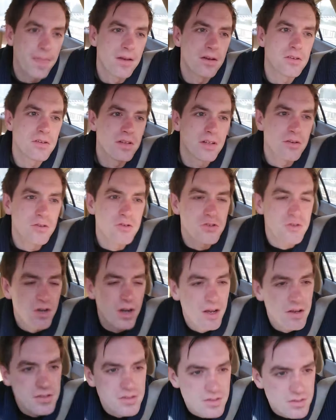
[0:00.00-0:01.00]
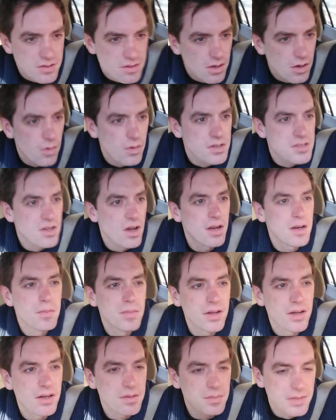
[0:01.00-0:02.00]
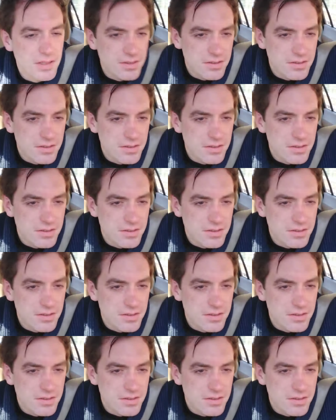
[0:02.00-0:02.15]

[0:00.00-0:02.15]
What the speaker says: that Leo Strauss is always on about